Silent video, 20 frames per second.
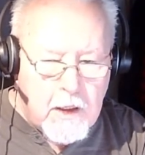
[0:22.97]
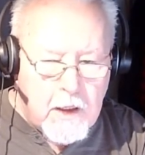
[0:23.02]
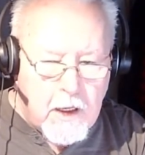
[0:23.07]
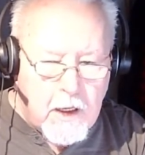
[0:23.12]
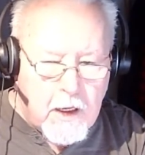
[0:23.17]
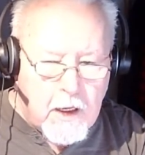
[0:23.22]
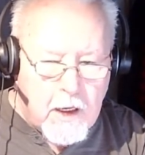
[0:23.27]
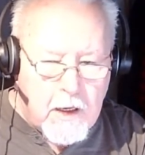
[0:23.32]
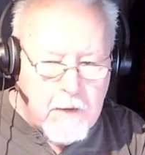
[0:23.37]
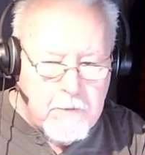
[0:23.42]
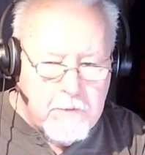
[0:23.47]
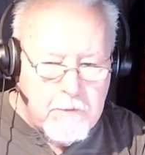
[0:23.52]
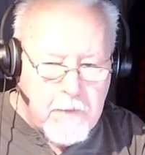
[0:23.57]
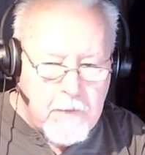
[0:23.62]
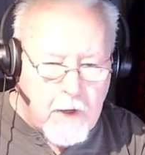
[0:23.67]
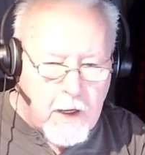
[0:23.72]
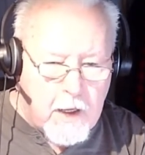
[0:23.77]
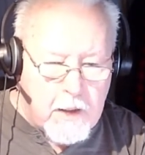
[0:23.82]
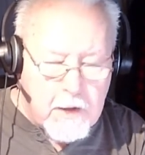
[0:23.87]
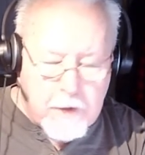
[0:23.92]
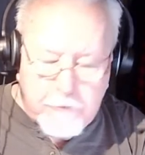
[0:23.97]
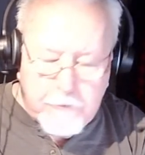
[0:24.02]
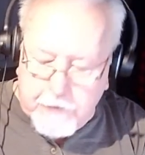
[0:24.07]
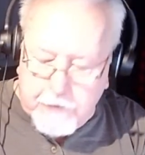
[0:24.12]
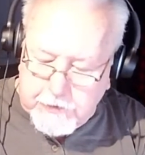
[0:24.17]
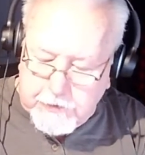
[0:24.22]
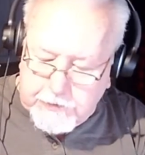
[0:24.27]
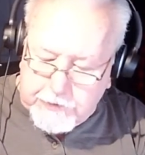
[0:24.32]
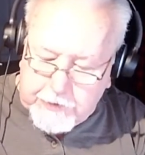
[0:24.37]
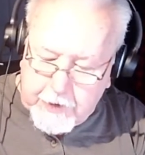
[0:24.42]
I'm I live in
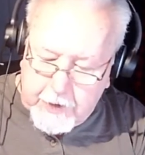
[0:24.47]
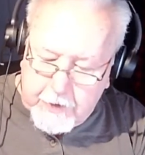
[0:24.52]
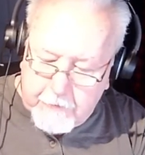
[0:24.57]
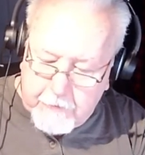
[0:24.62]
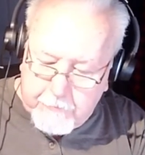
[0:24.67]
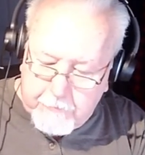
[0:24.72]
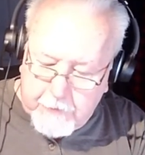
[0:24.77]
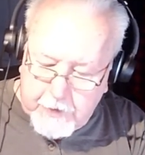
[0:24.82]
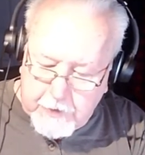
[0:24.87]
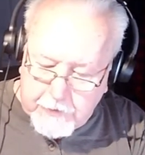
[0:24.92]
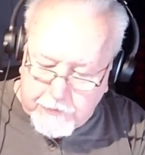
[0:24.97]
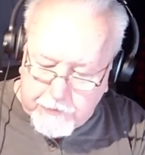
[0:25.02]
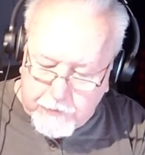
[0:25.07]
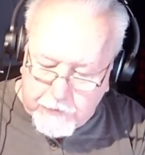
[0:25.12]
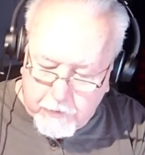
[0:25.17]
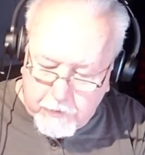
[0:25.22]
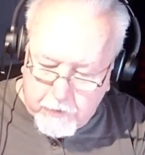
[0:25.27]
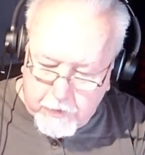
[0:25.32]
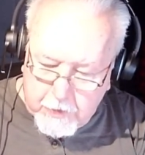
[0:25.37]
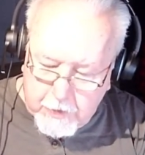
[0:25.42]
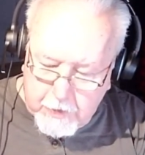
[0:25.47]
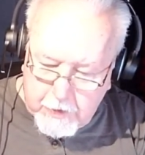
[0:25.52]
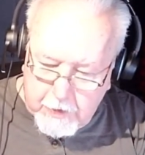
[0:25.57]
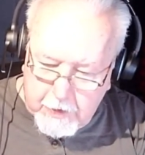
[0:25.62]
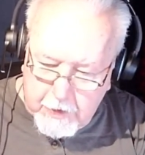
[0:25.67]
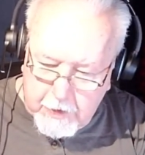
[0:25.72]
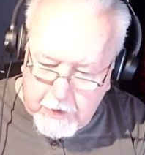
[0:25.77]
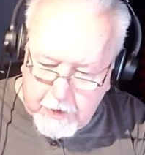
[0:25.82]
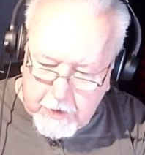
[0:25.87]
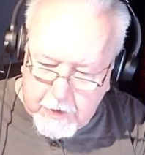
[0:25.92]
the state of Minnesota,
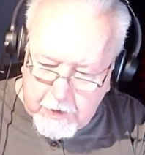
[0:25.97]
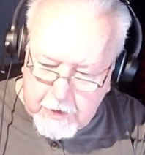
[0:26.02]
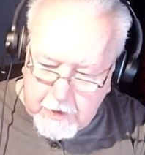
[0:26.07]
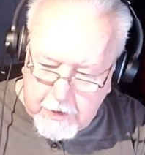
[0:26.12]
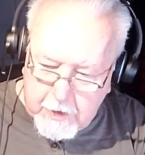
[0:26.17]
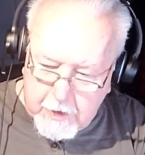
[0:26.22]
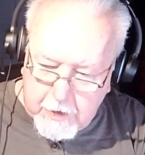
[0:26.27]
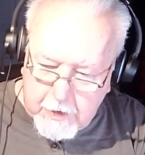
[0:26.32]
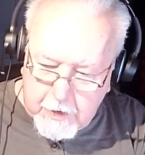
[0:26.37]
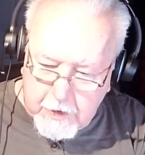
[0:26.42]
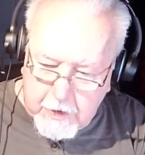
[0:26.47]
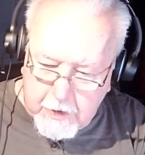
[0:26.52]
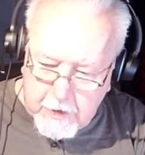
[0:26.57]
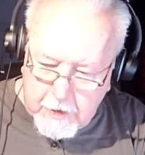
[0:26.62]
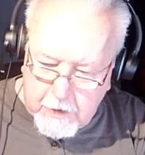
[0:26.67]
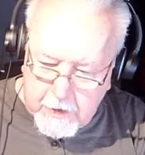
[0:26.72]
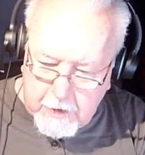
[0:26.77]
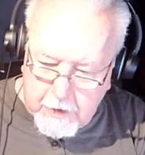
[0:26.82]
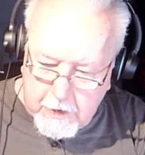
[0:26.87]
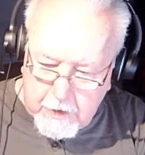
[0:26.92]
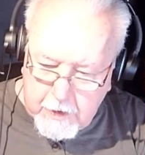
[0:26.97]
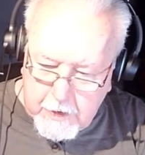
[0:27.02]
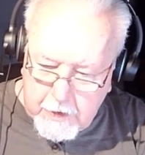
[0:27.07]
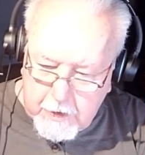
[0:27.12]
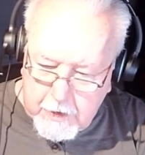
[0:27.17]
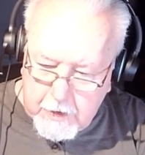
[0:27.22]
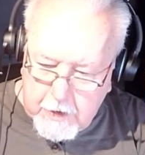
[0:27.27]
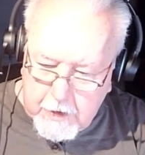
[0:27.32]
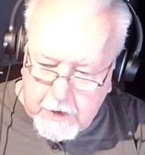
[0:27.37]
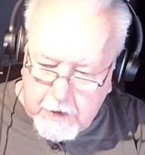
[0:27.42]
and uh,
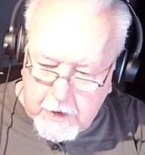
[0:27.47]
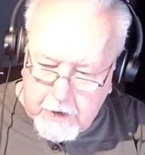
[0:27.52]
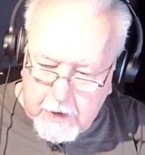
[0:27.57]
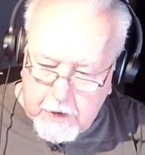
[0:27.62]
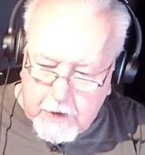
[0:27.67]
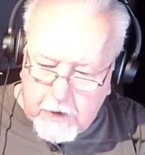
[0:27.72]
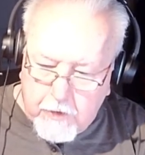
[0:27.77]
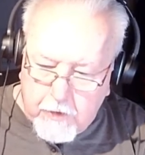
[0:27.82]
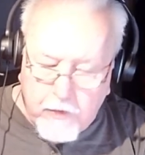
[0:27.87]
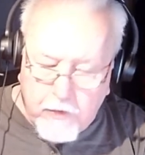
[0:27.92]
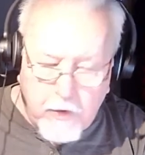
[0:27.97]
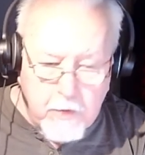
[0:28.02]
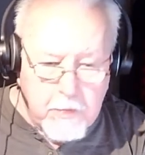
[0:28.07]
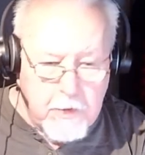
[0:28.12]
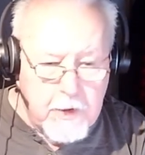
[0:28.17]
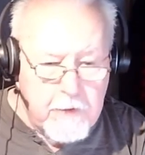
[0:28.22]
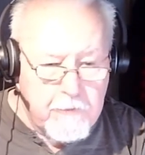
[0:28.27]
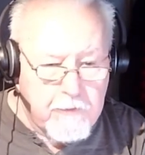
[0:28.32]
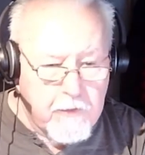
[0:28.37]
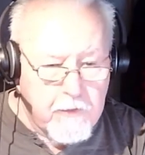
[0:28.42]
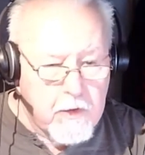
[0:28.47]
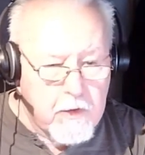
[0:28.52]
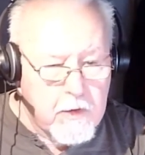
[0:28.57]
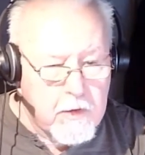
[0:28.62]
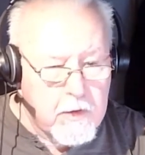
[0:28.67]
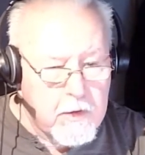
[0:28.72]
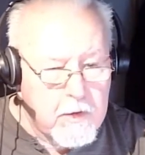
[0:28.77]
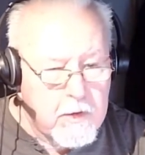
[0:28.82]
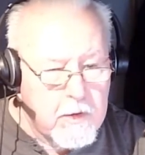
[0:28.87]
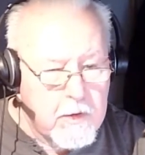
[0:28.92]
Normally
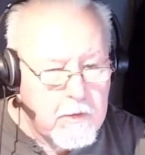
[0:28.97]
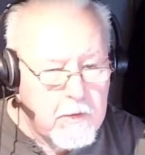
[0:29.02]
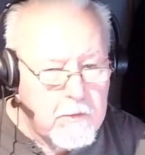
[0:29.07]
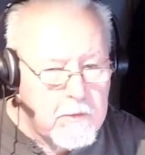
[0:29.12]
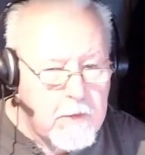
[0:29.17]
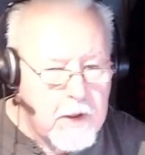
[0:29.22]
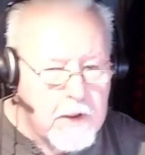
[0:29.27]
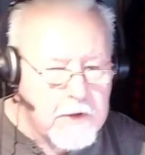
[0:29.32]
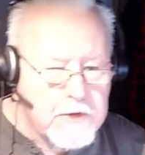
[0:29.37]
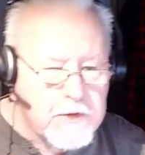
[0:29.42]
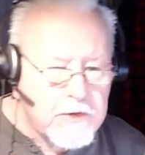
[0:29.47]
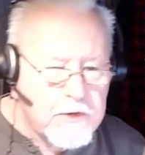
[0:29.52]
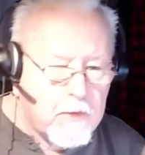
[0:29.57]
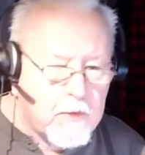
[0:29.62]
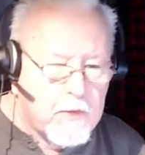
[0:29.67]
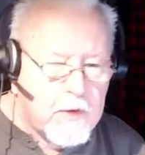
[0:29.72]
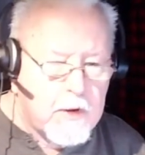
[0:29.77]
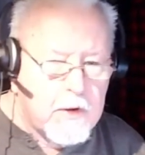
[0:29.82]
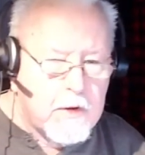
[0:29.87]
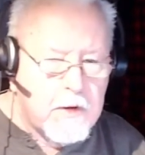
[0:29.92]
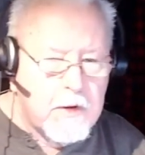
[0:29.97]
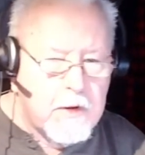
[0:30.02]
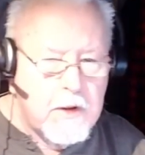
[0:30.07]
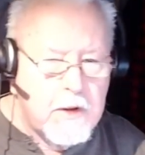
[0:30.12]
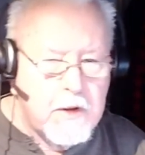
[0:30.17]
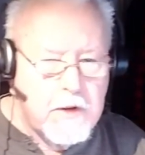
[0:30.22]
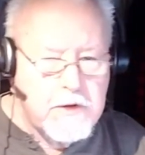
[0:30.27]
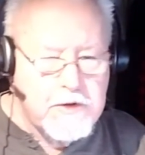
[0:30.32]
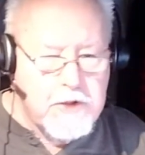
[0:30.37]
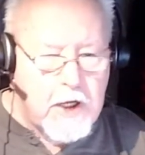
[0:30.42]
for Minnesota,
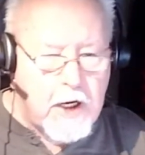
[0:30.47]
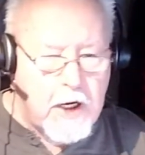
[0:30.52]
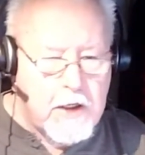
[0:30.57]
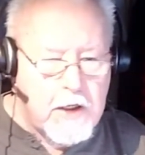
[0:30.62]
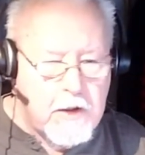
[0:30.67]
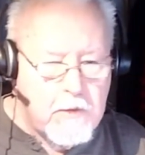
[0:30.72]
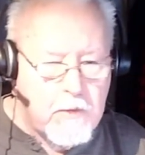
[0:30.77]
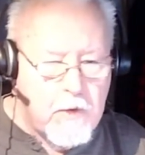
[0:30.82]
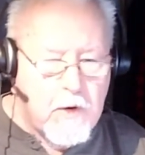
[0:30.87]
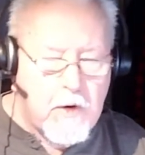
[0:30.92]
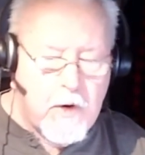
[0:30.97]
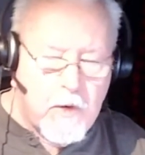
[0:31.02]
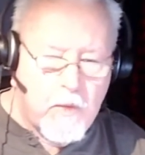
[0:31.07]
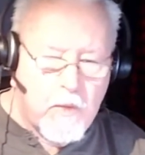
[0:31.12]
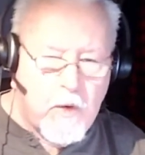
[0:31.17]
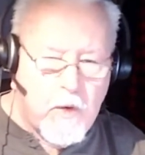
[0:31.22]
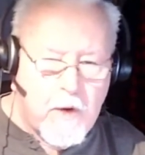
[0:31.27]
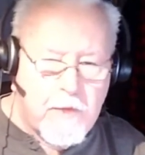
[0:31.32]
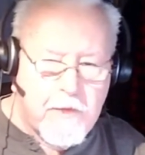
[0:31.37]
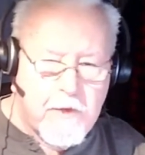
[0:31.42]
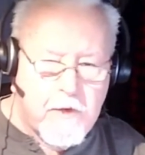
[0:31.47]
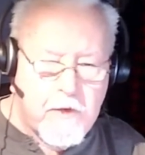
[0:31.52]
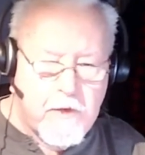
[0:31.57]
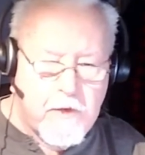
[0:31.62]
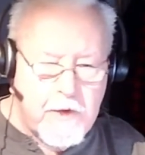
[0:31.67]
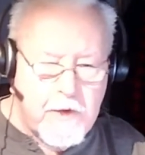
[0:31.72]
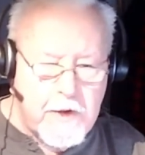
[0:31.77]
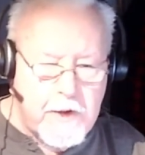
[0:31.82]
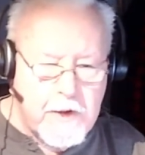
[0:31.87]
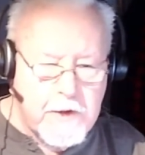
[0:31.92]
January weather
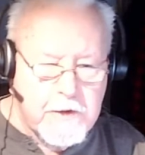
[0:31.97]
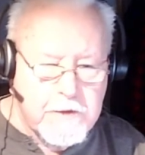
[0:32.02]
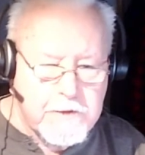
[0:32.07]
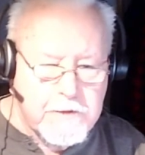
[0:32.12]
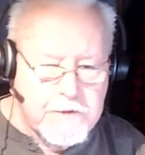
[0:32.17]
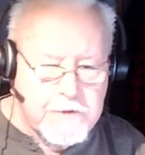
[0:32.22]
is